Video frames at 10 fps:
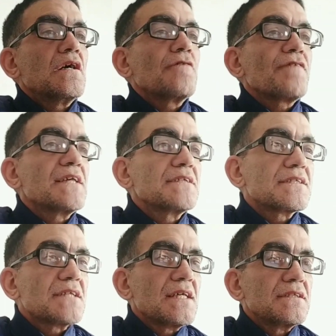of
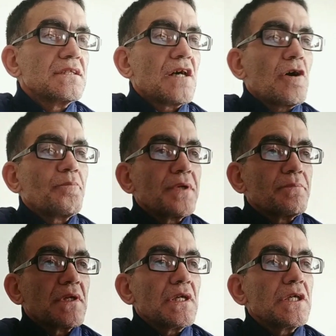understanding how people